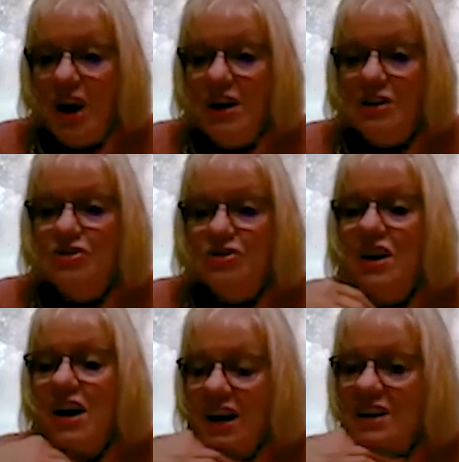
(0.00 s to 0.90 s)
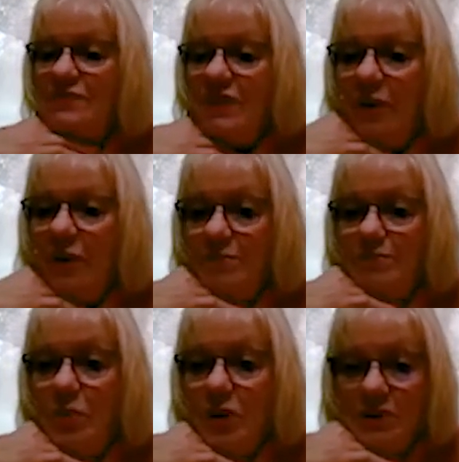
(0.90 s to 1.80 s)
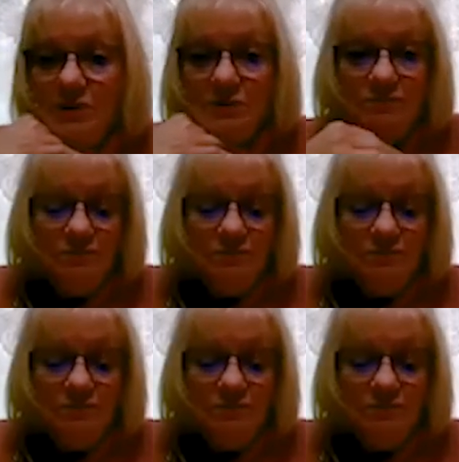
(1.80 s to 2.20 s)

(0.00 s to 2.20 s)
age. It's very important.